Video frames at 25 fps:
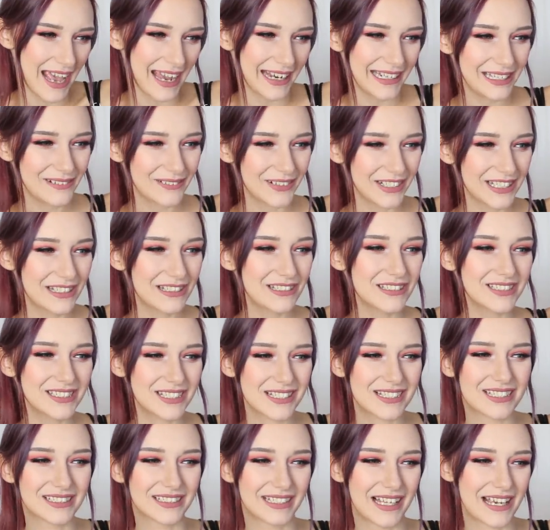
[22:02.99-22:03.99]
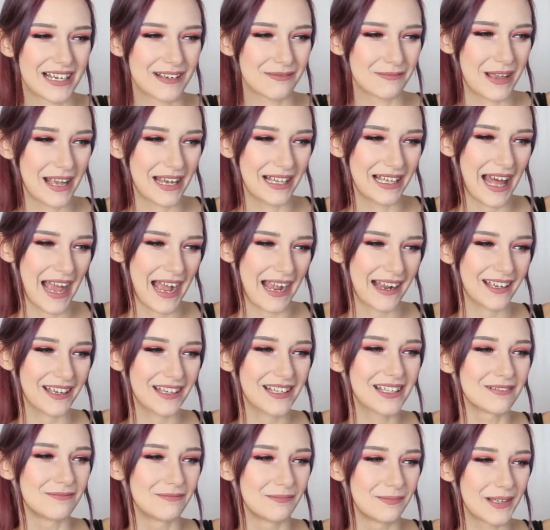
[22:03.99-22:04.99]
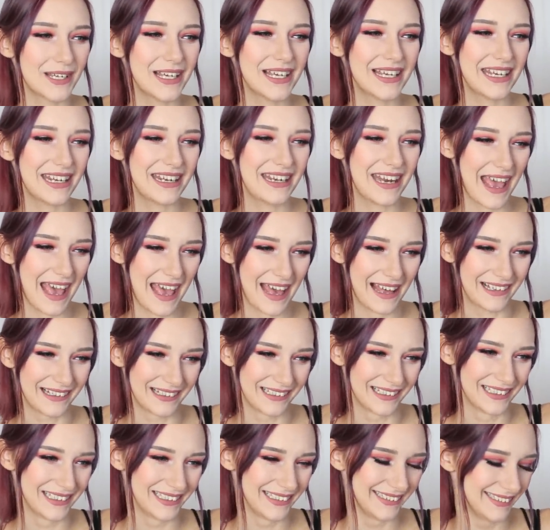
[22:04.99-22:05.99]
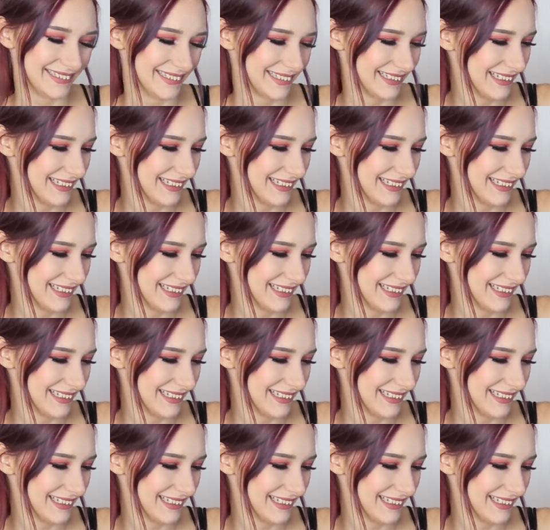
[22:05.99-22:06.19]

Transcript: Anyone who doesn't like male anger can burn in hell.